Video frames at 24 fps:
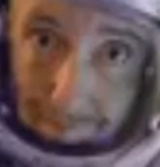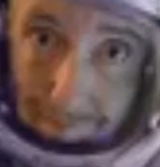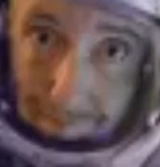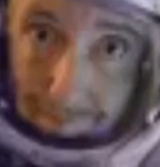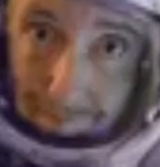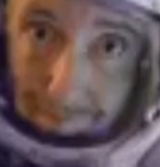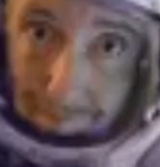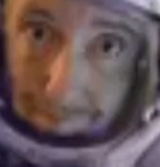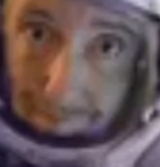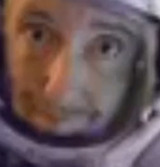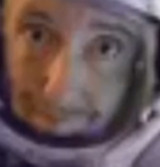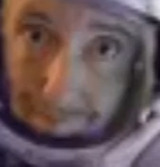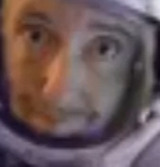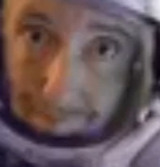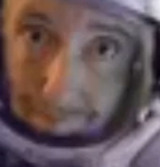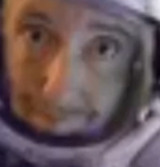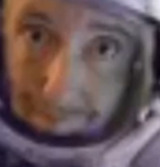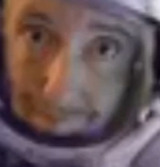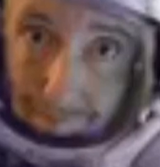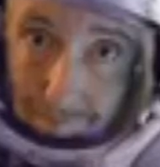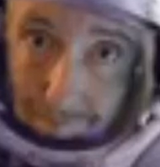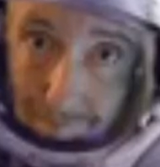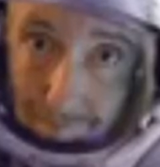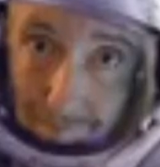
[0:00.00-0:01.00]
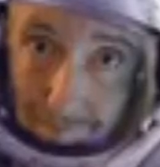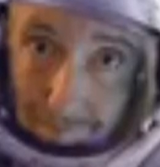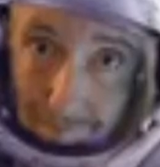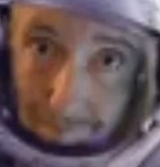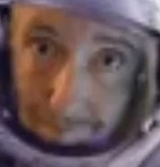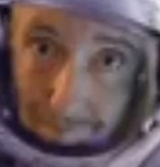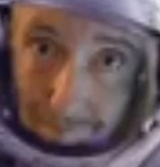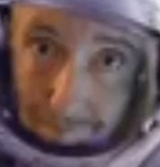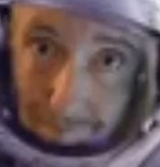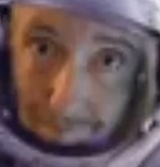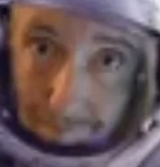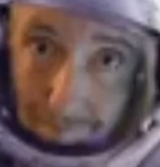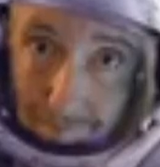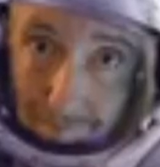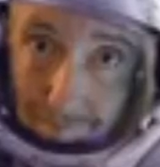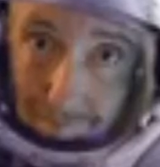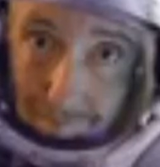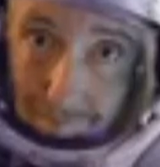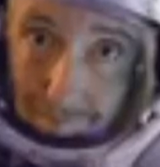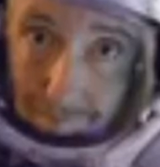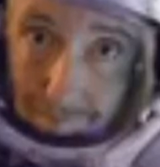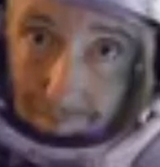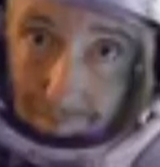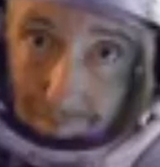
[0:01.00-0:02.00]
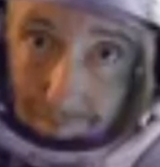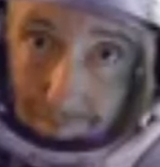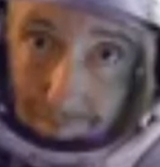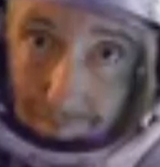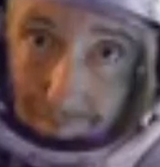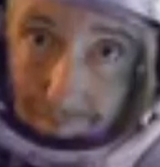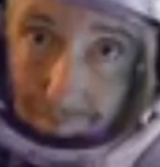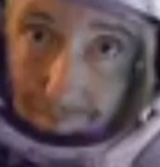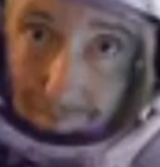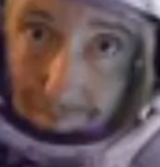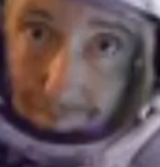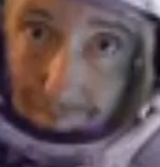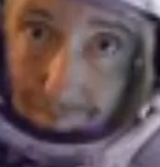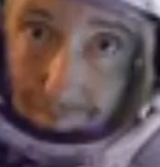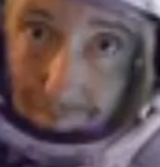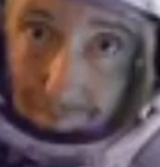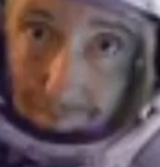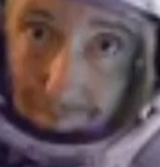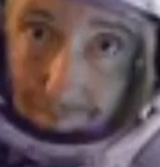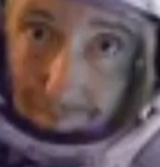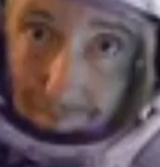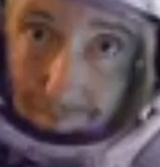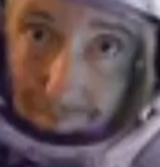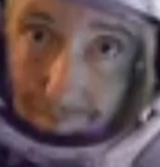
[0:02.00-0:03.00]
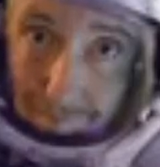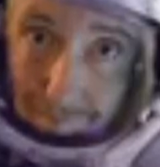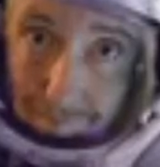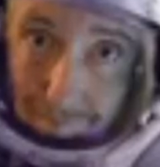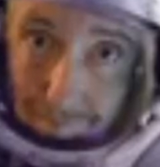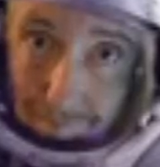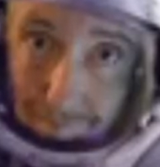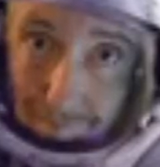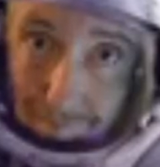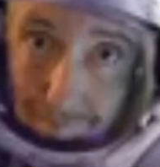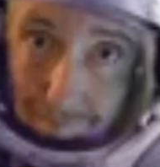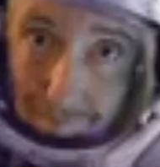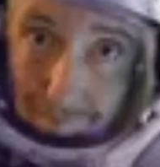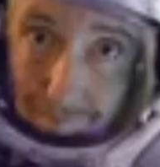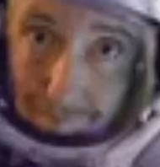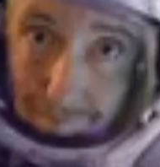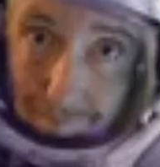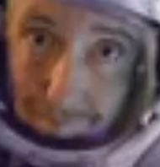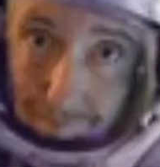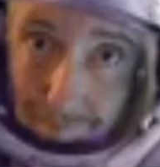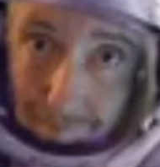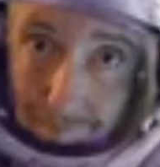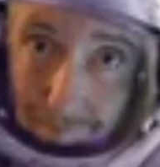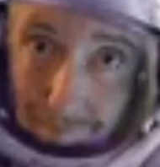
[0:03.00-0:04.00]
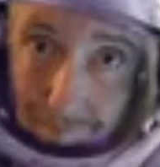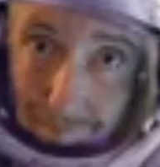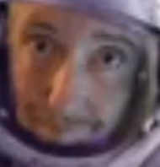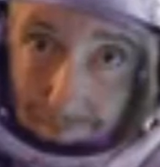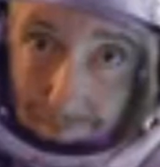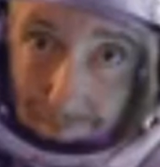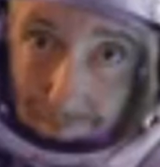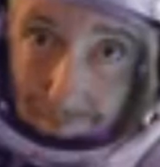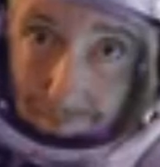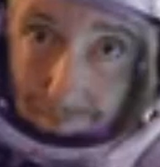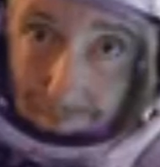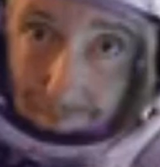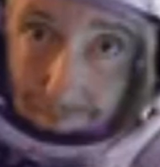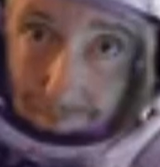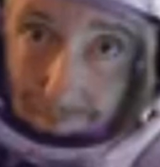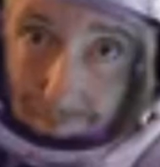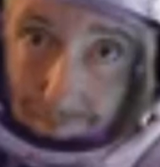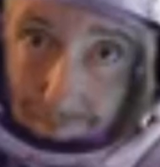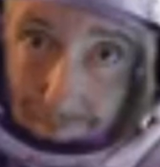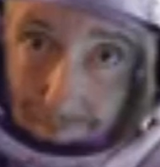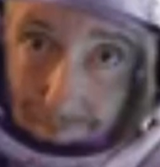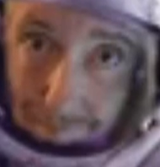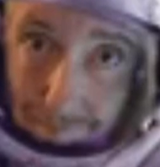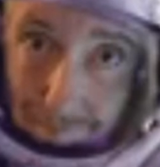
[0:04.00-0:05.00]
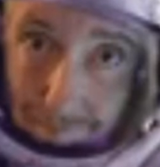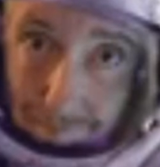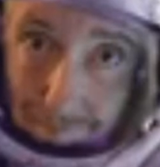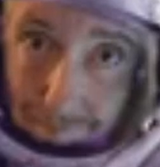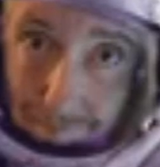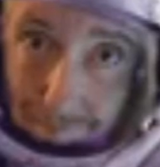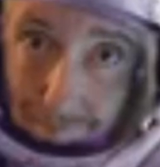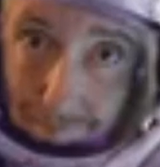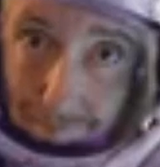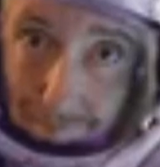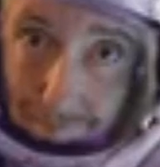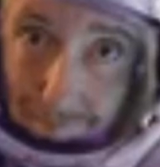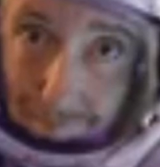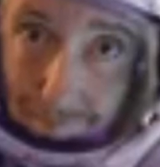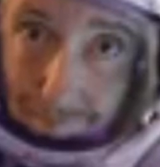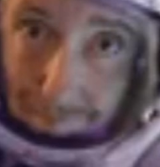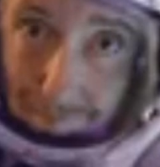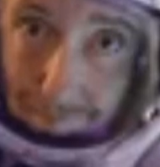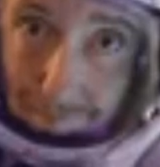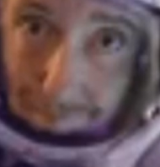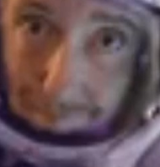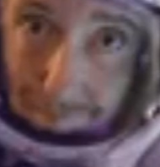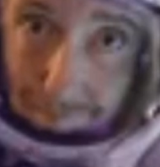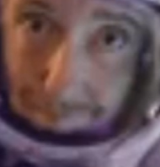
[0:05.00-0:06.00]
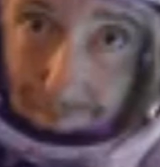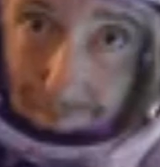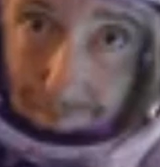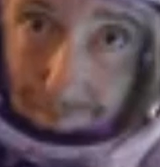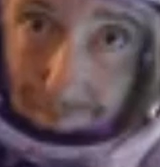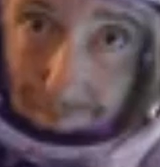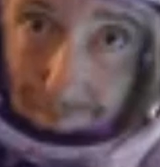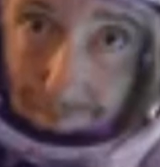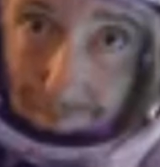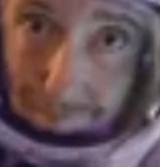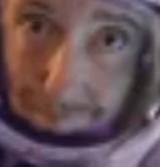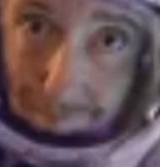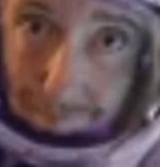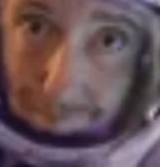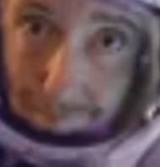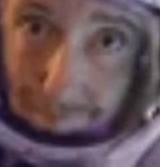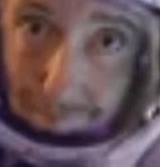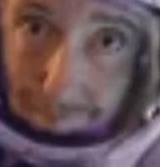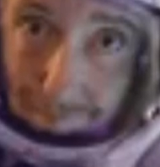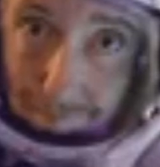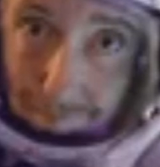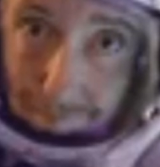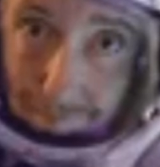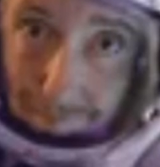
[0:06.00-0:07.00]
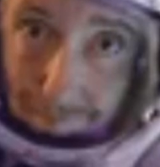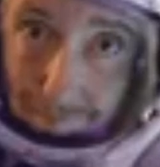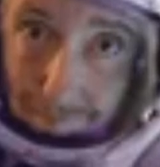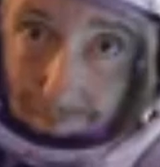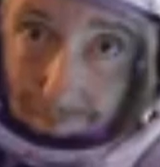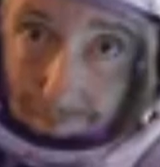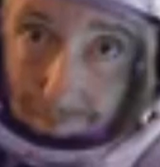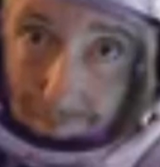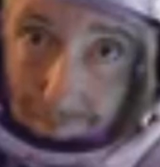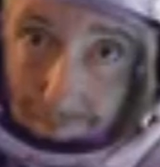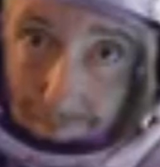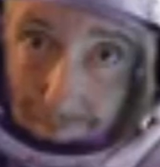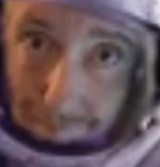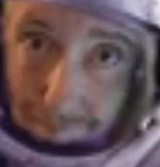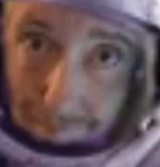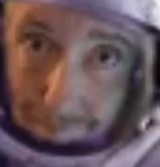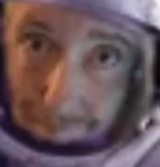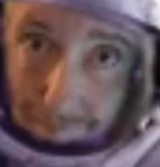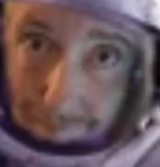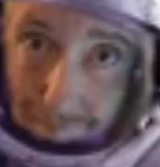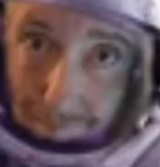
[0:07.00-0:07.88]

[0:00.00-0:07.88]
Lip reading: (not speaking)